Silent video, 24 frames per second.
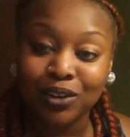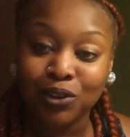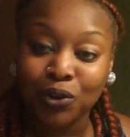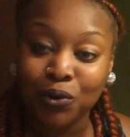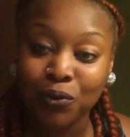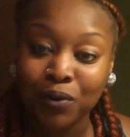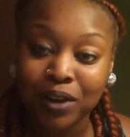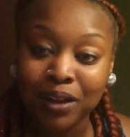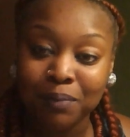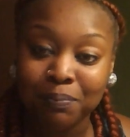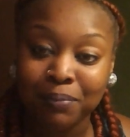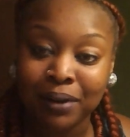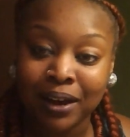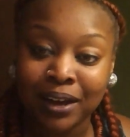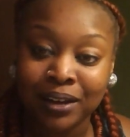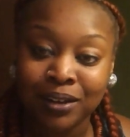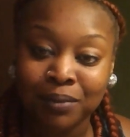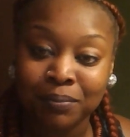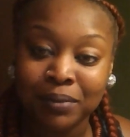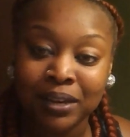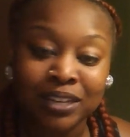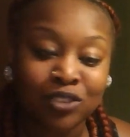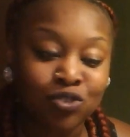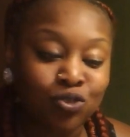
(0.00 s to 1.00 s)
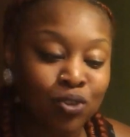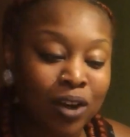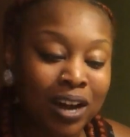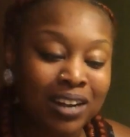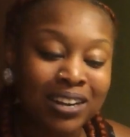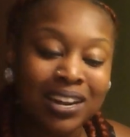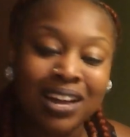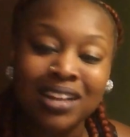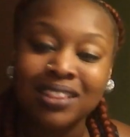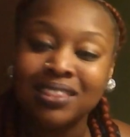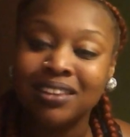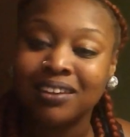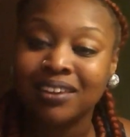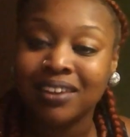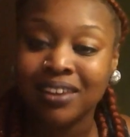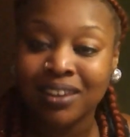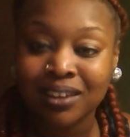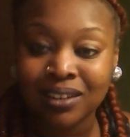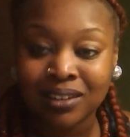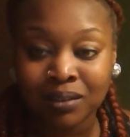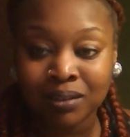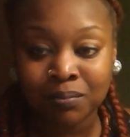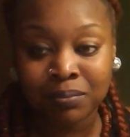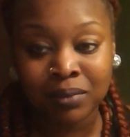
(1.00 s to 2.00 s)
annoyed by them and try not to
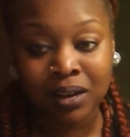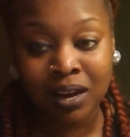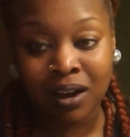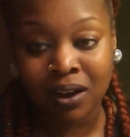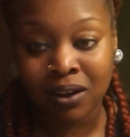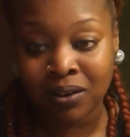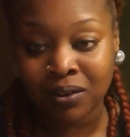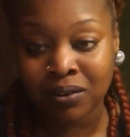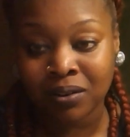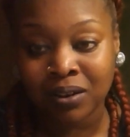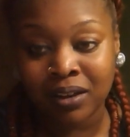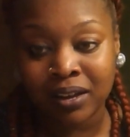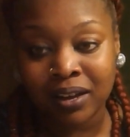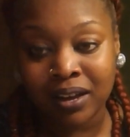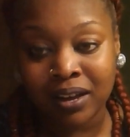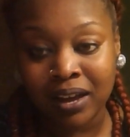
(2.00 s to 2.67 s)
kill them, y'all.